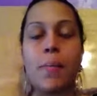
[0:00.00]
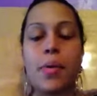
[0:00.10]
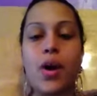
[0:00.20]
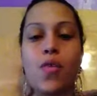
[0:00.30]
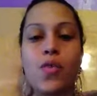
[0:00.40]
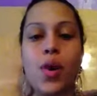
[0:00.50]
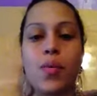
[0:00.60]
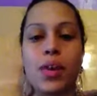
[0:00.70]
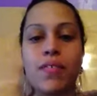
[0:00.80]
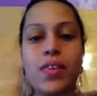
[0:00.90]
But overall,
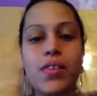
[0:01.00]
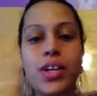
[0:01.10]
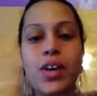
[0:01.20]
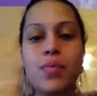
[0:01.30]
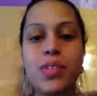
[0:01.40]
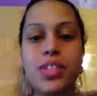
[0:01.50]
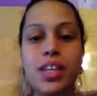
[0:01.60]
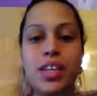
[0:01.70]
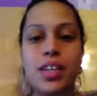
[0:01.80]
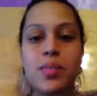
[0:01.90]
what I found out was
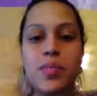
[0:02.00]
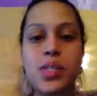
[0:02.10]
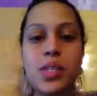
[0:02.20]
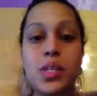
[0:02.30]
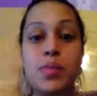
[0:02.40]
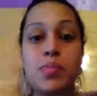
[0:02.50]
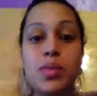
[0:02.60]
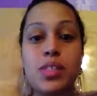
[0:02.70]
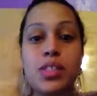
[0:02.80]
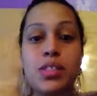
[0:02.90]
that it
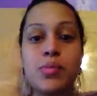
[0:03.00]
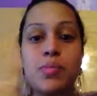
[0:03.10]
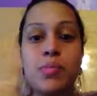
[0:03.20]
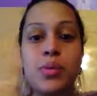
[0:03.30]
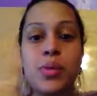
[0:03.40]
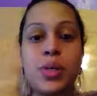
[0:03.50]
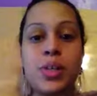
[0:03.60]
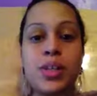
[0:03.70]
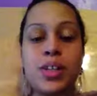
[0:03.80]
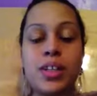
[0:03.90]
was
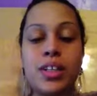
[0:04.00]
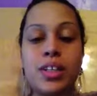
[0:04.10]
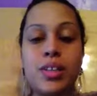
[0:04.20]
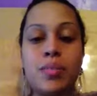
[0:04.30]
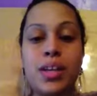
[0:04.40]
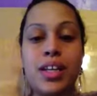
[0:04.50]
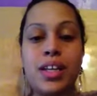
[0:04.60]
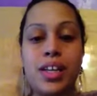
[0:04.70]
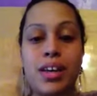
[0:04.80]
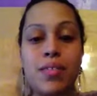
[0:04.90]
more
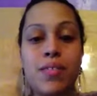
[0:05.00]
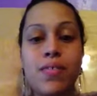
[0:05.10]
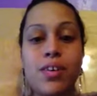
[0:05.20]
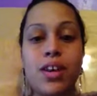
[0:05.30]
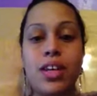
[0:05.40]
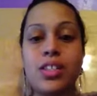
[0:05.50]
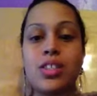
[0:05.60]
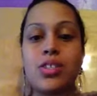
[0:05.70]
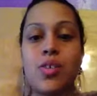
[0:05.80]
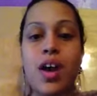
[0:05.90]
in depth
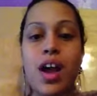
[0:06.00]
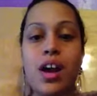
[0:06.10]
as to